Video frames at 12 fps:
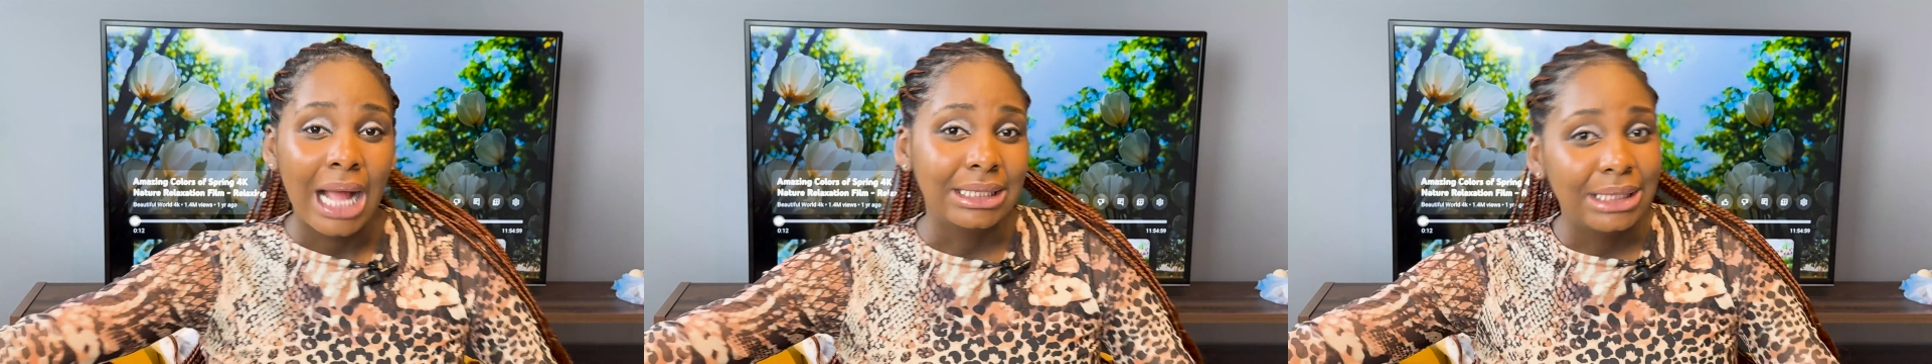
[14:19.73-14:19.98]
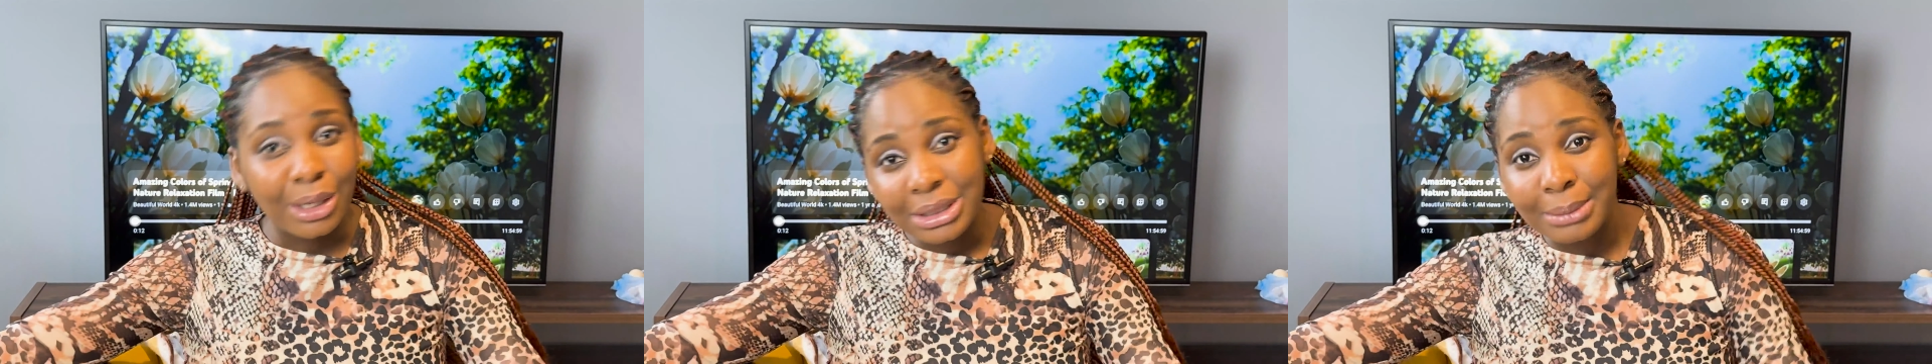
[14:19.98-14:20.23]

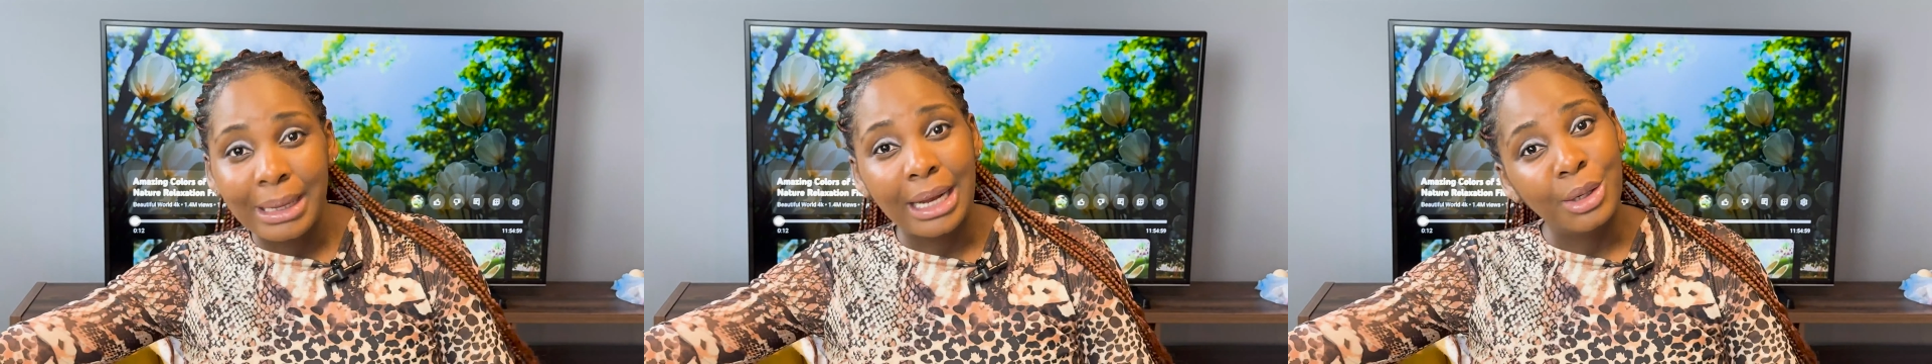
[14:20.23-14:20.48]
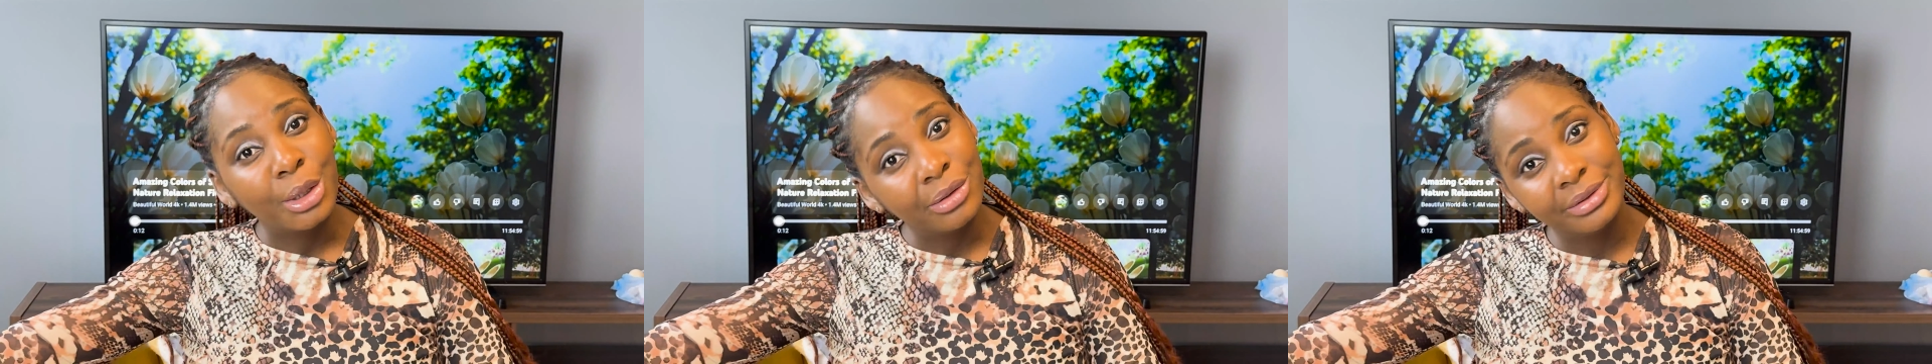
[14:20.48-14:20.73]
and tell them I
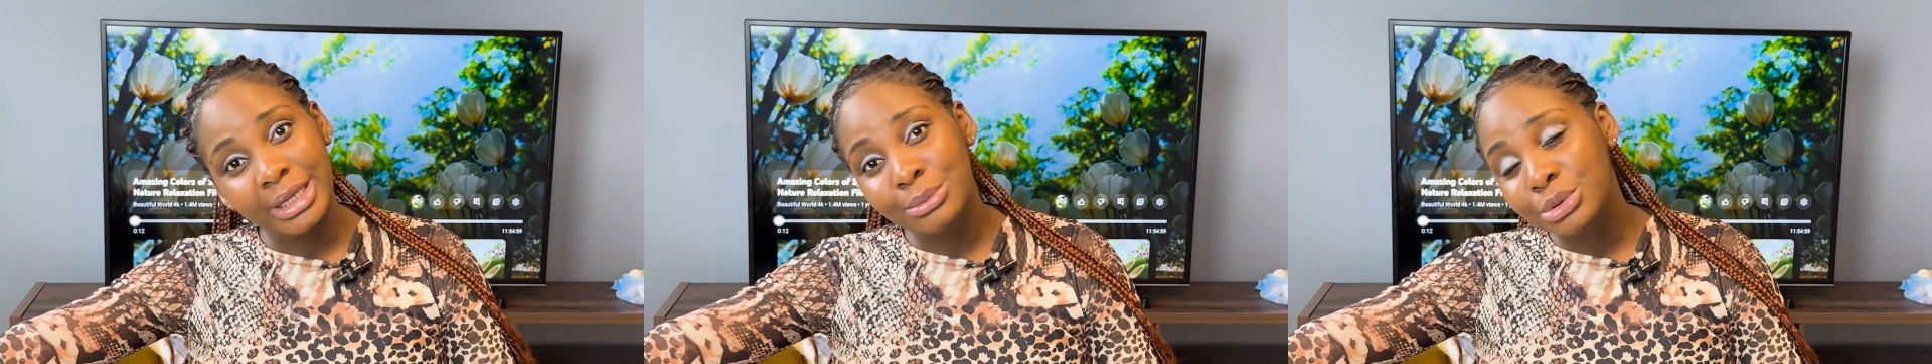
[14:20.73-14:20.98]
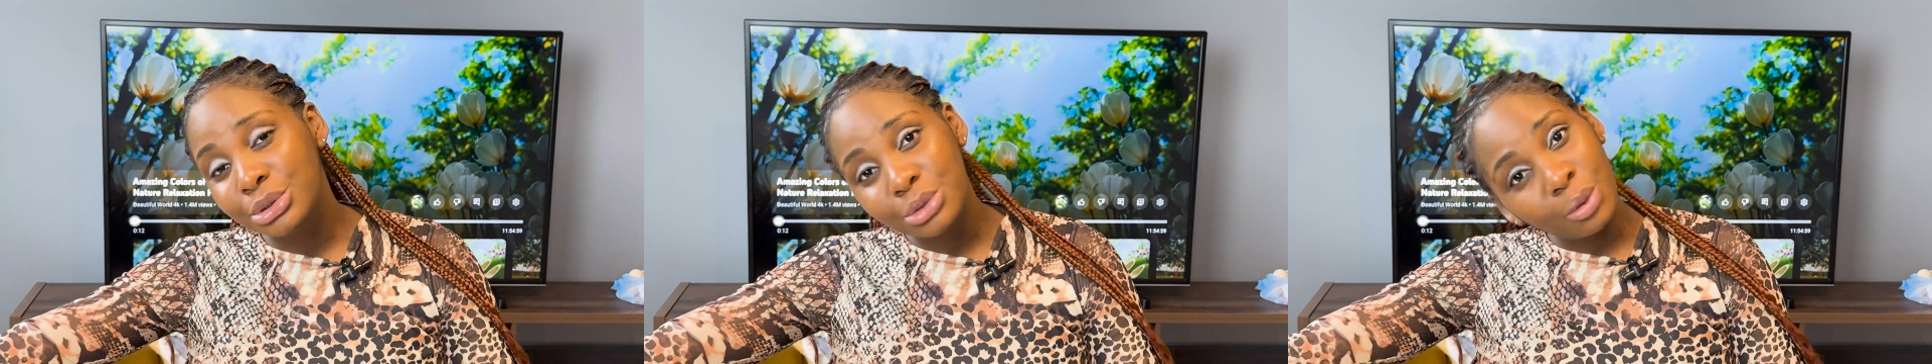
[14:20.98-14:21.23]
love
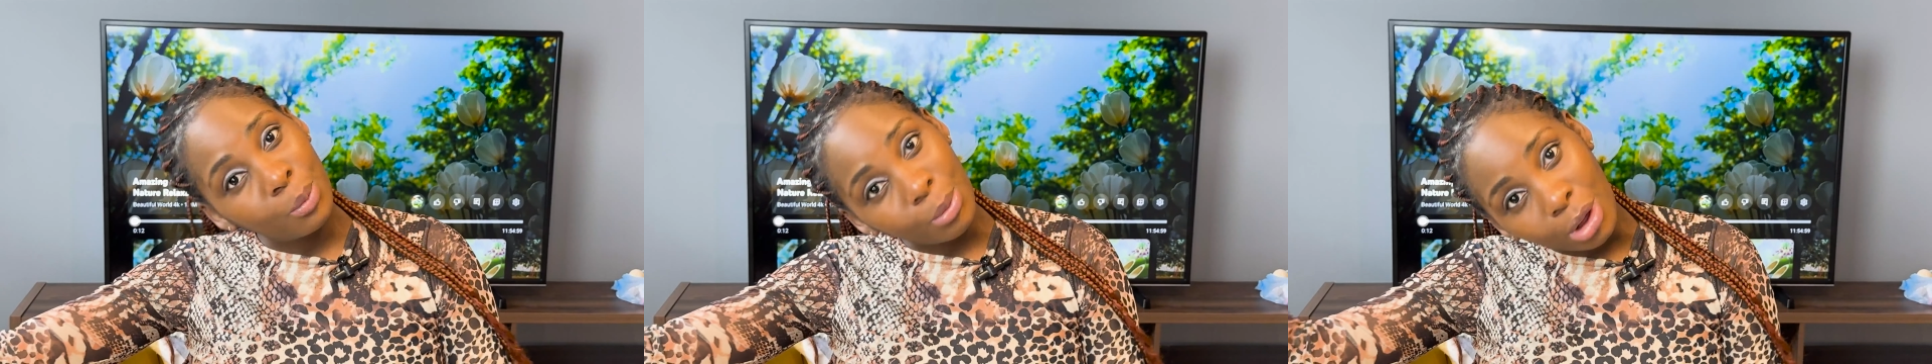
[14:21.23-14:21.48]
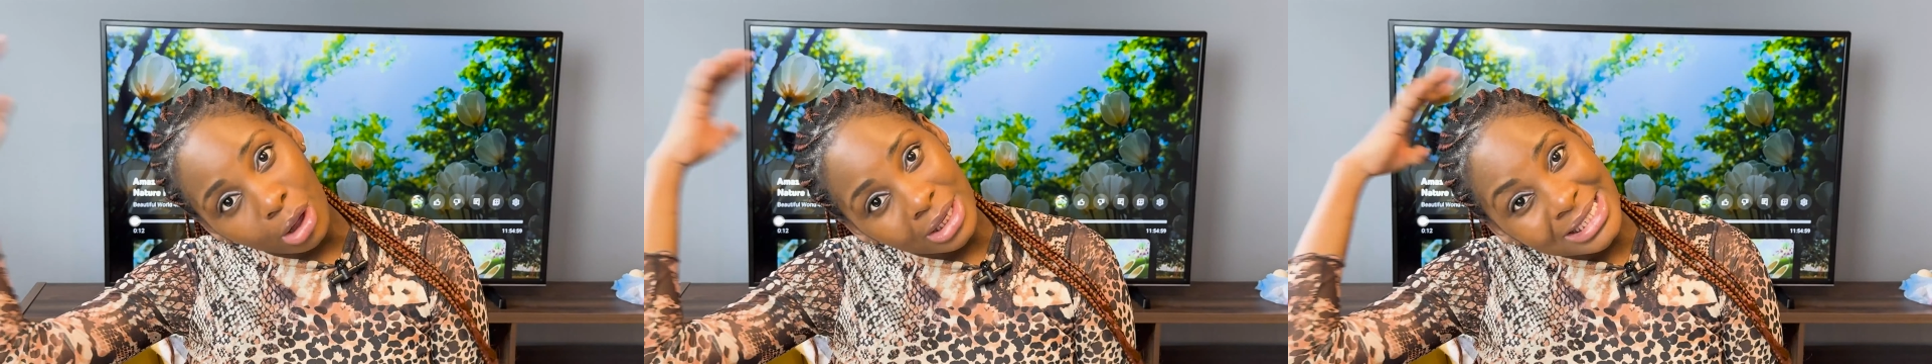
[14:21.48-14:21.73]
them so
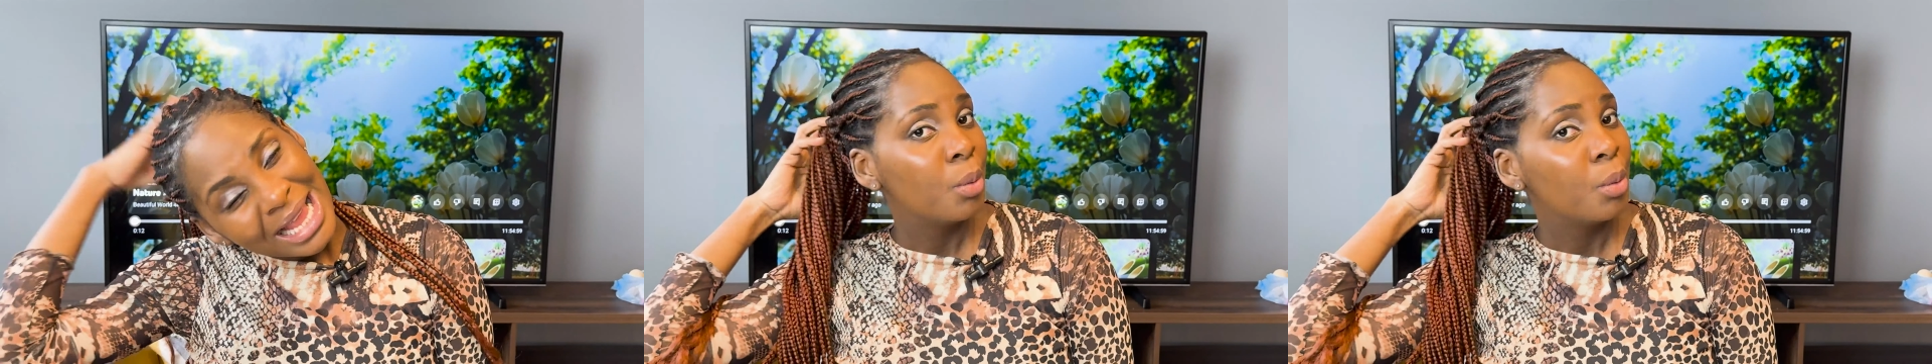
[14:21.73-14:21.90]
much.